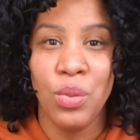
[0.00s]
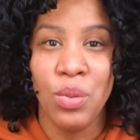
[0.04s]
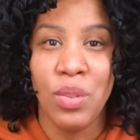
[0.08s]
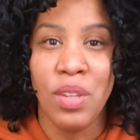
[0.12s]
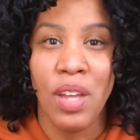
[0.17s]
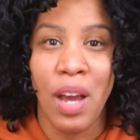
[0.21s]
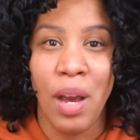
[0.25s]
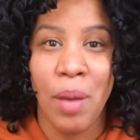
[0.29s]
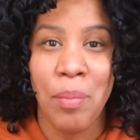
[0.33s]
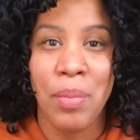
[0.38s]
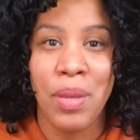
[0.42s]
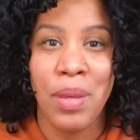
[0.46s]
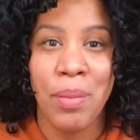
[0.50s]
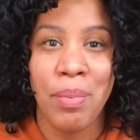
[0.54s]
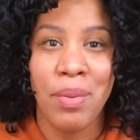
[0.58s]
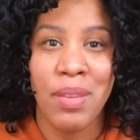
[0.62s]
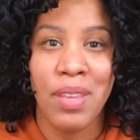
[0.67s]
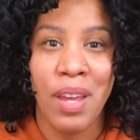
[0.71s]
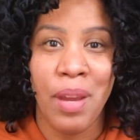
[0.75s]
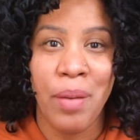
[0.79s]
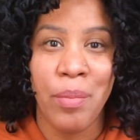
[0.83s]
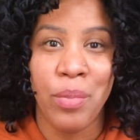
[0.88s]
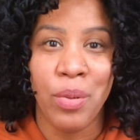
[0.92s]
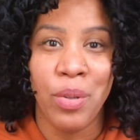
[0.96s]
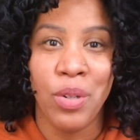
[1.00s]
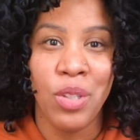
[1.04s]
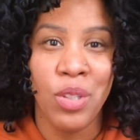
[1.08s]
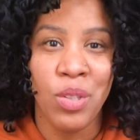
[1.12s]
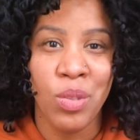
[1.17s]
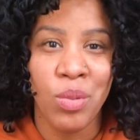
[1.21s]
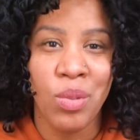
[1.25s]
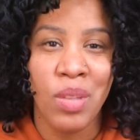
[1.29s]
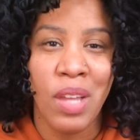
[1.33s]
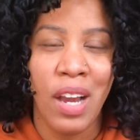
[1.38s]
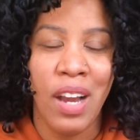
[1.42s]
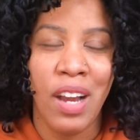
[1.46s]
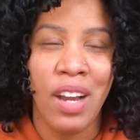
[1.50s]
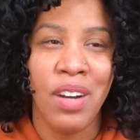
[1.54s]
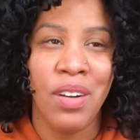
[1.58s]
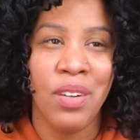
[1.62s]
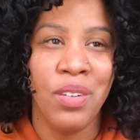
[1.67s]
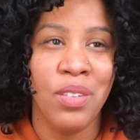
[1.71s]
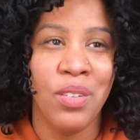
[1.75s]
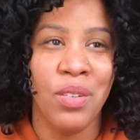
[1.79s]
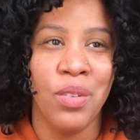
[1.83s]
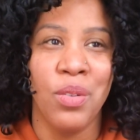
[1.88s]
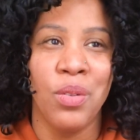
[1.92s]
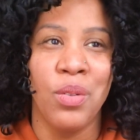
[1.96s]
not people that bring you
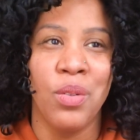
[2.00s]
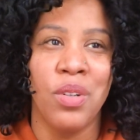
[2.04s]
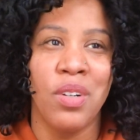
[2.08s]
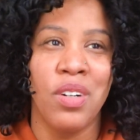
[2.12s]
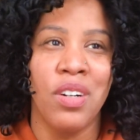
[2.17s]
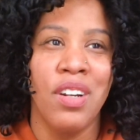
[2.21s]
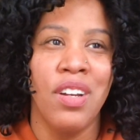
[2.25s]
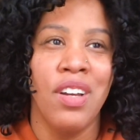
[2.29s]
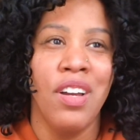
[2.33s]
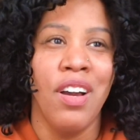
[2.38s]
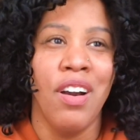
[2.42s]
down or